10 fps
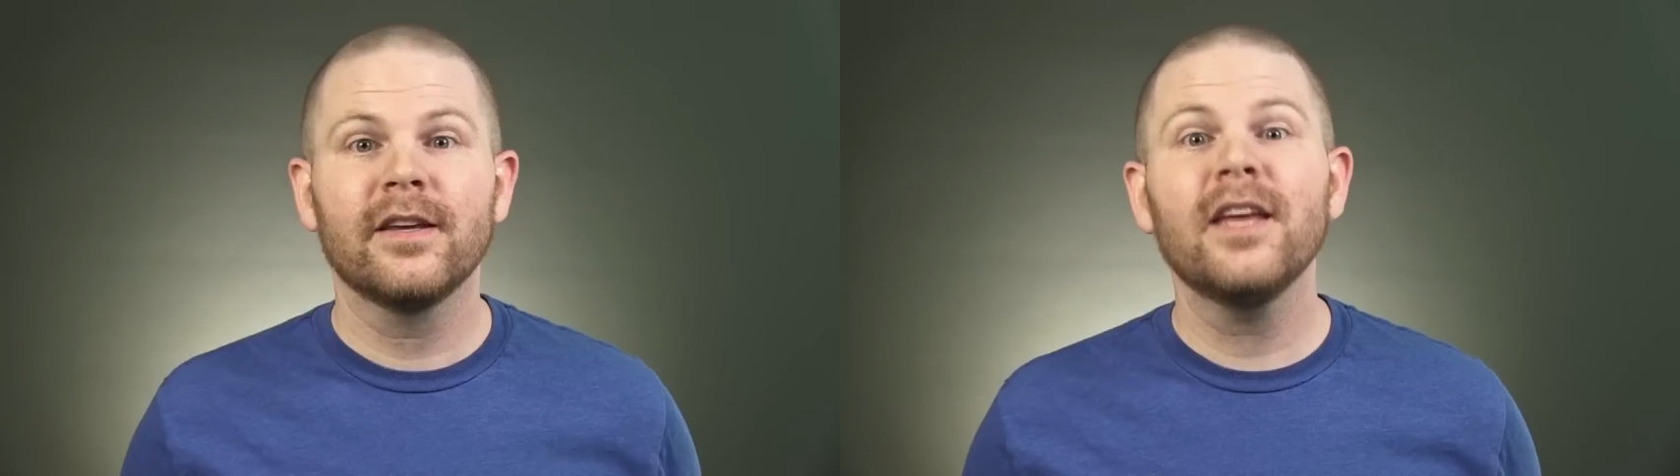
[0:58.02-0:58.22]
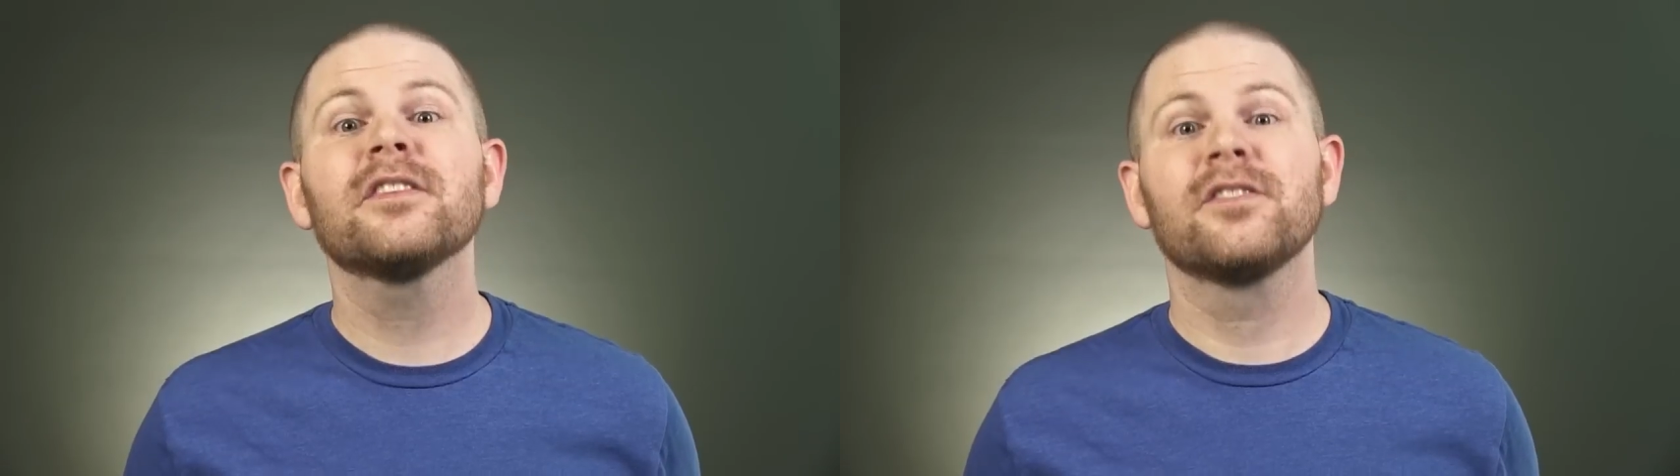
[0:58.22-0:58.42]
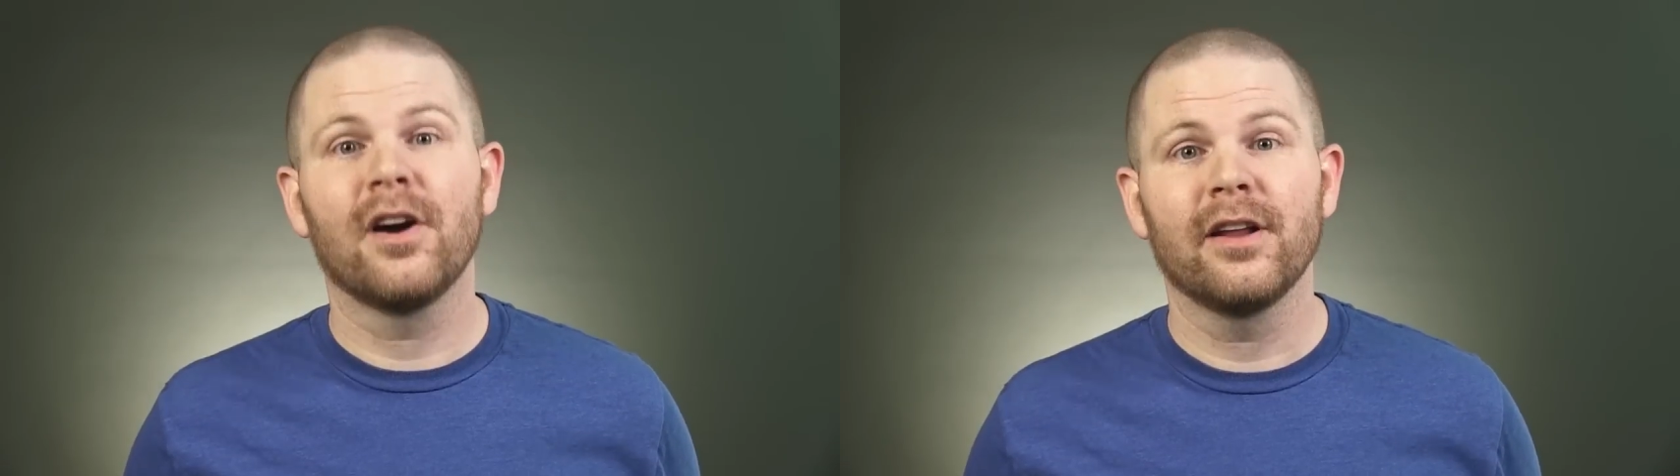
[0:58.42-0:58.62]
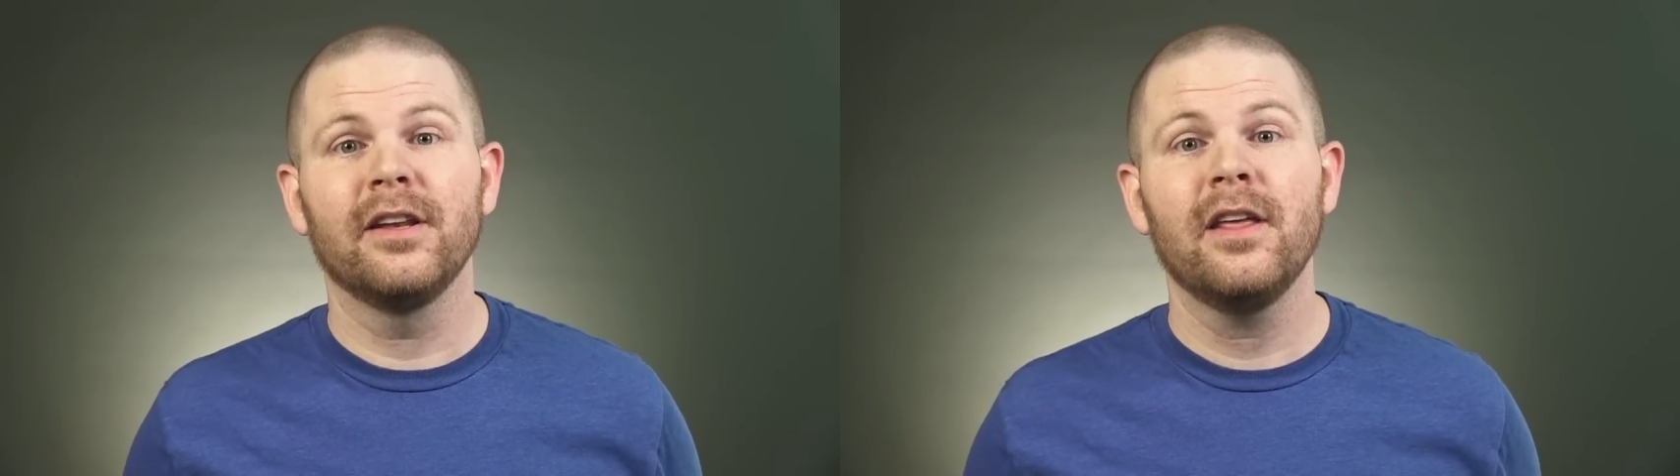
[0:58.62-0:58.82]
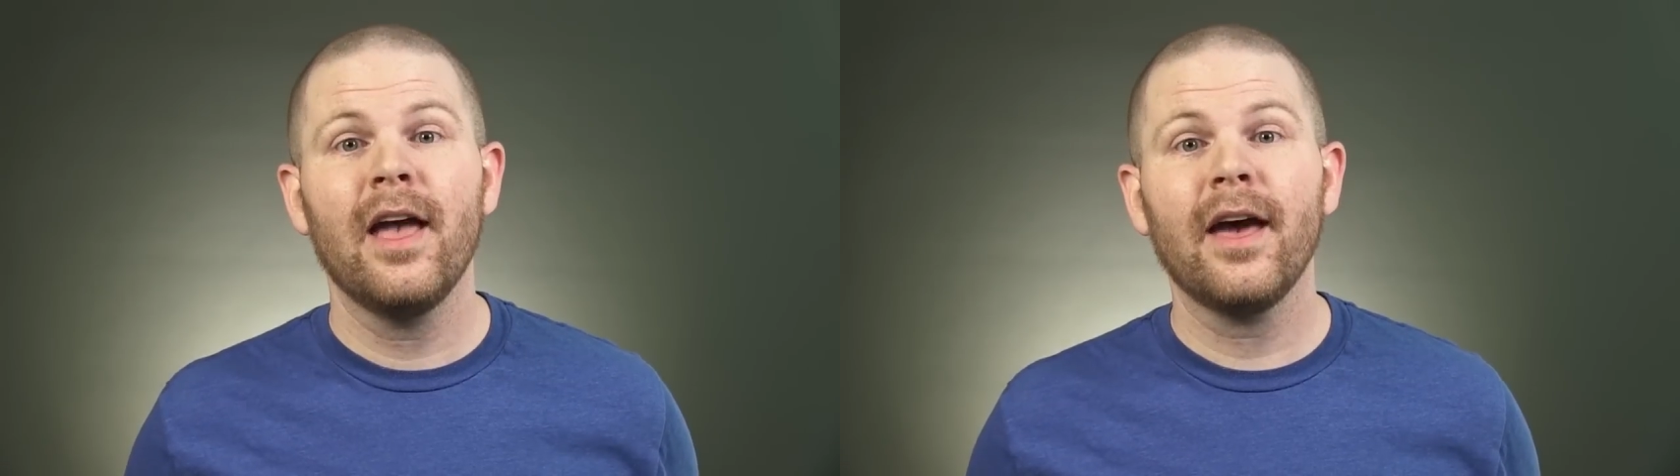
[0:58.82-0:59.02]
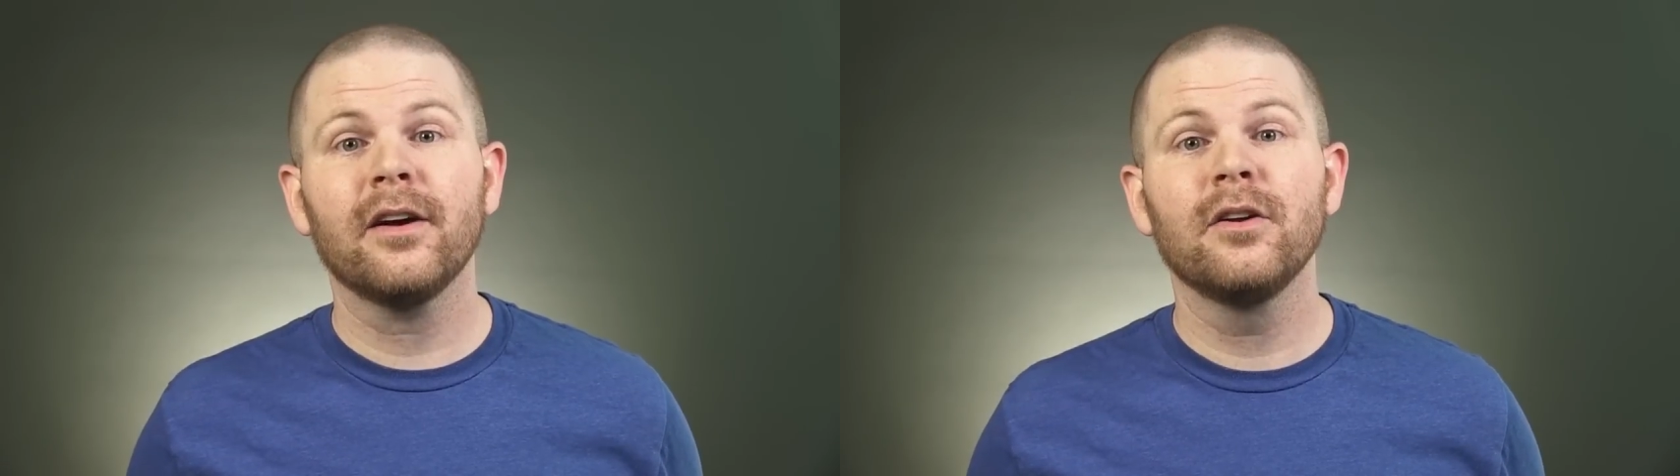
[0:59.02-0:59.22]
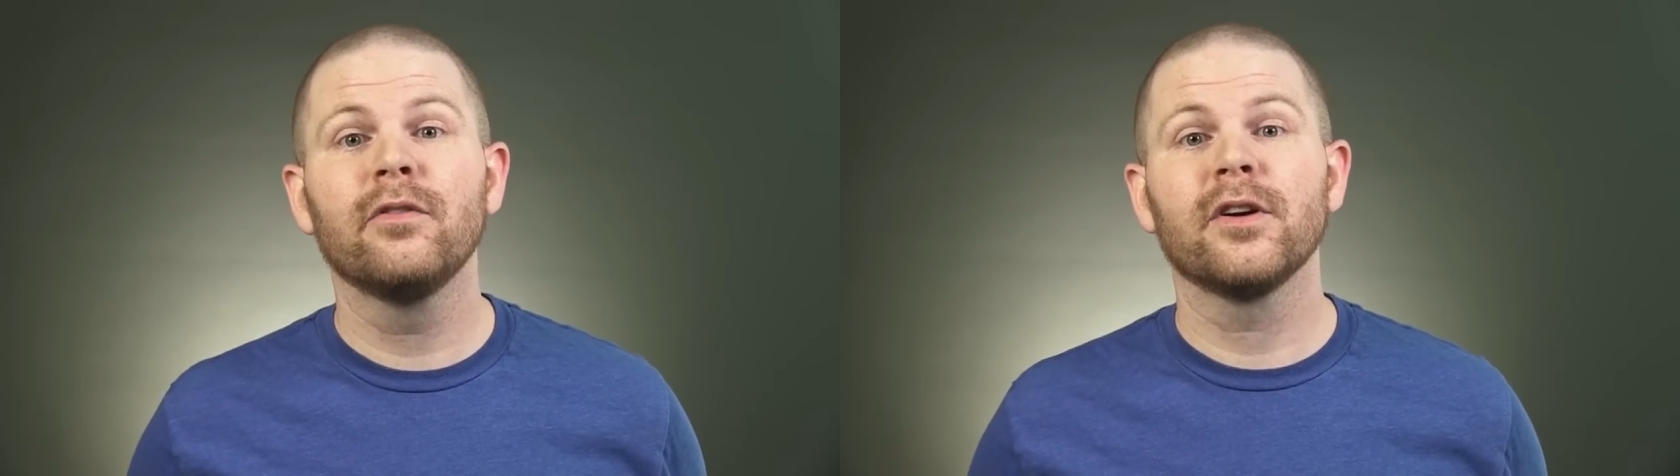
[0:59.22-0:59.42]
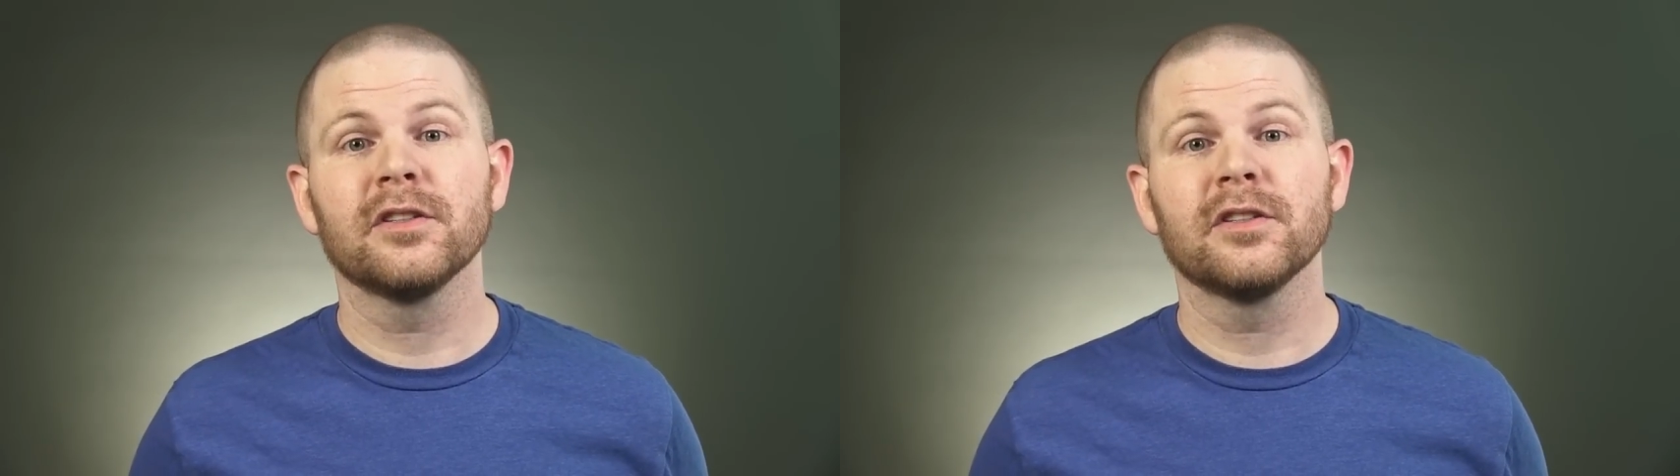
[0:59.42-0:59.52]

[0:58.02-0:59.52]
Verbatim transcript: To get started, head on over to